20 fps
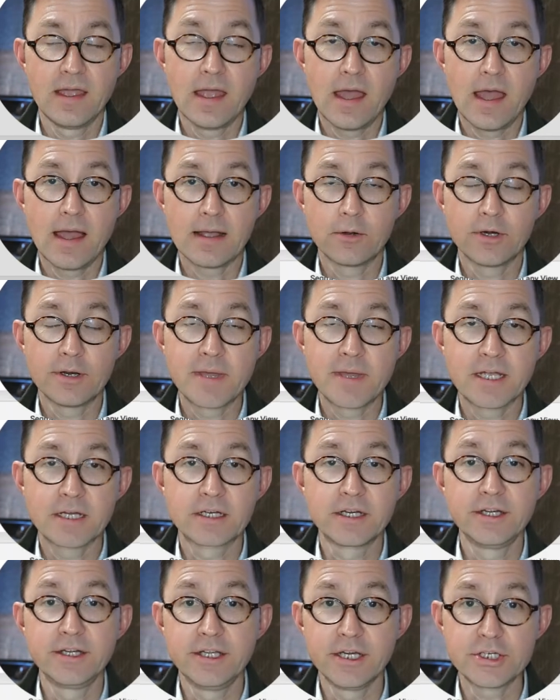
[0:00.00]
I'm going to make a
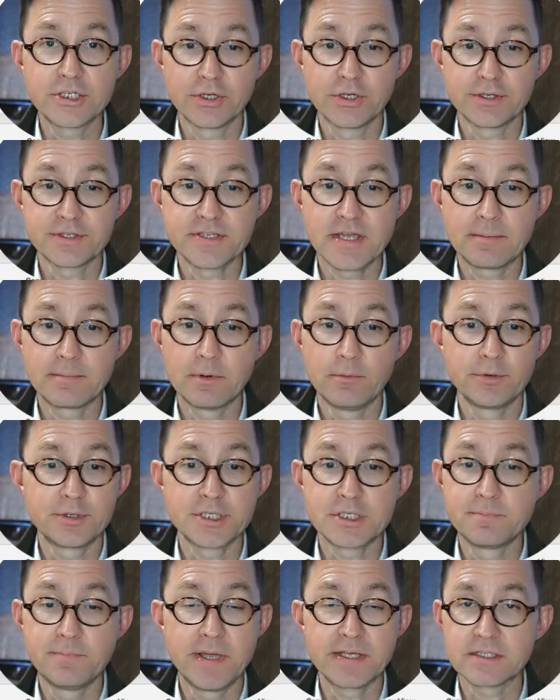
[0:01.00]
conditional segment, which is
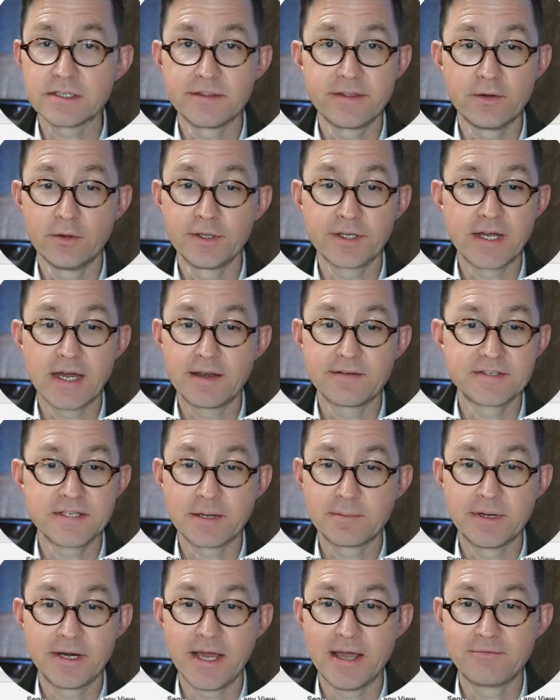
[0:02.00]
basically the only kind of
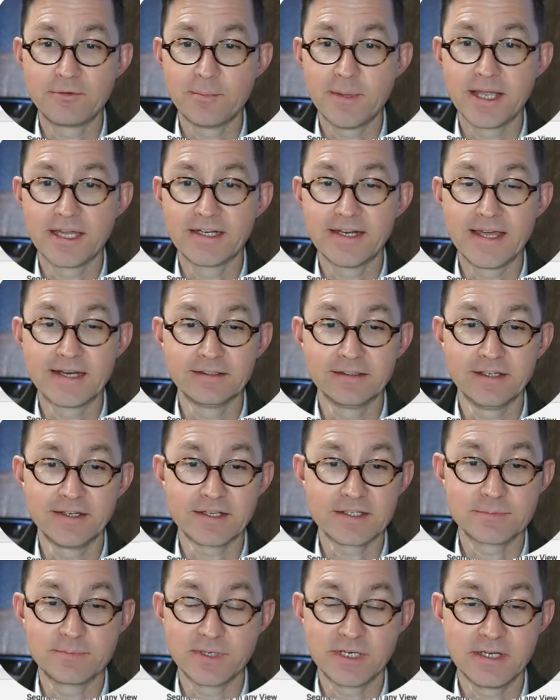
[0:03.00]
segment I ever make in analytics
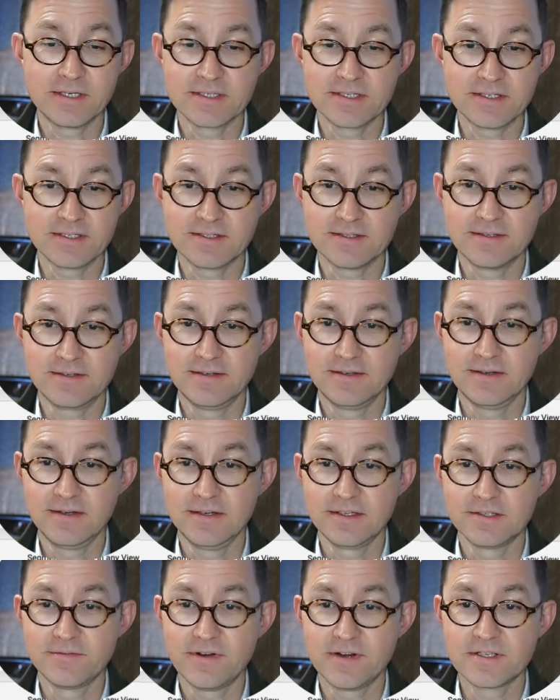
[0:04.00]
because it it's
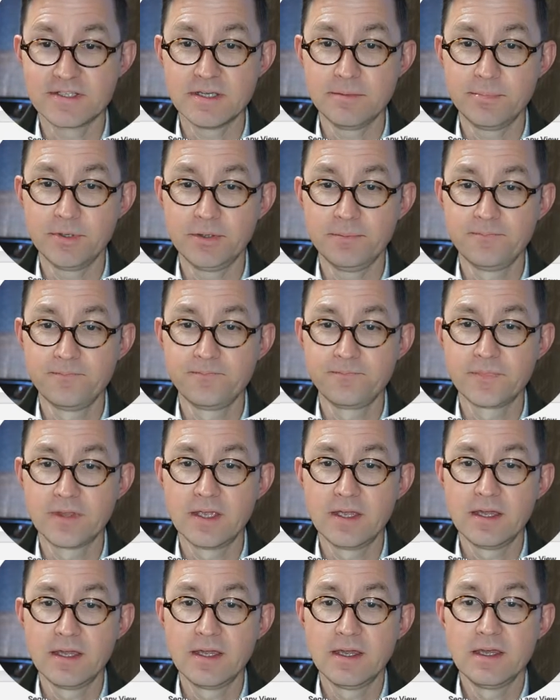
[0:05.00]
very simple.
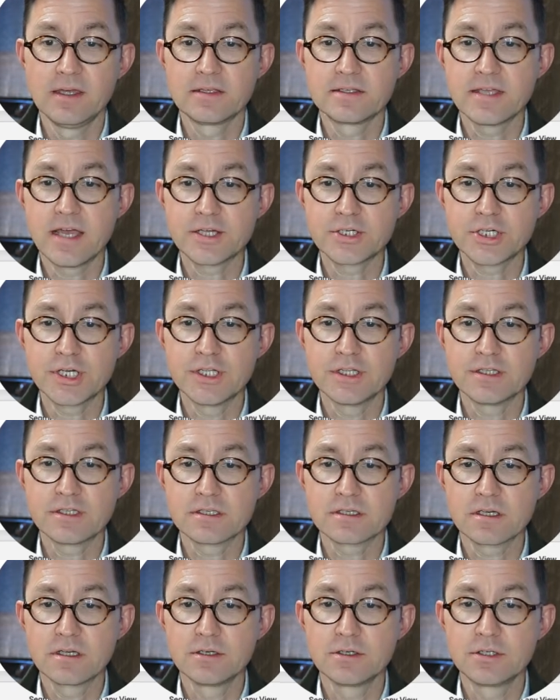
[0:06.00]

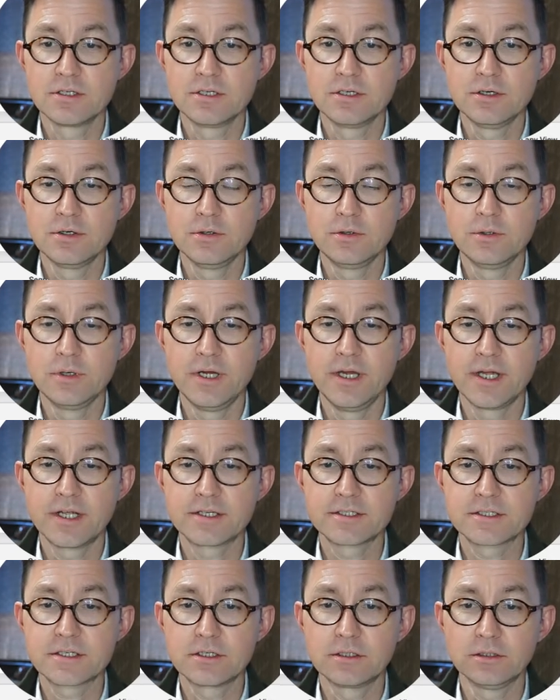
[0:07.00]
Sessions to
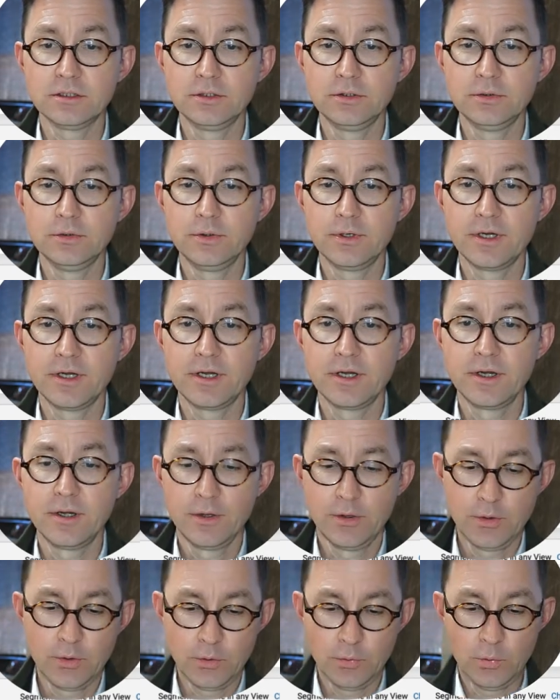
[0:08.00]
exclude
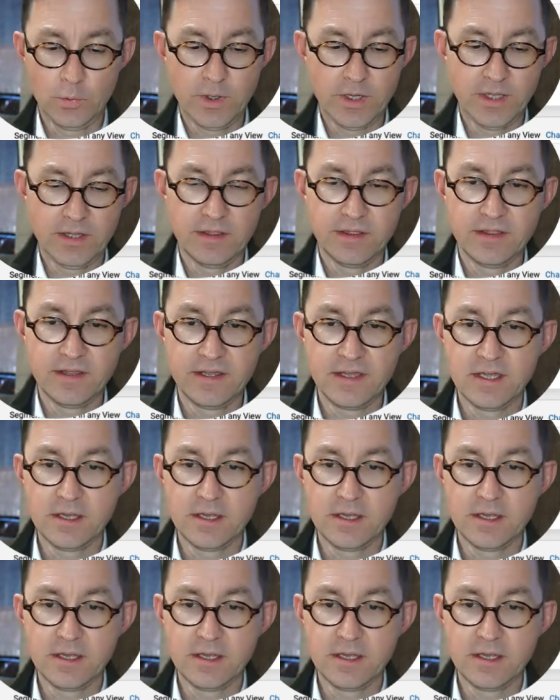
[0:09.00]
when the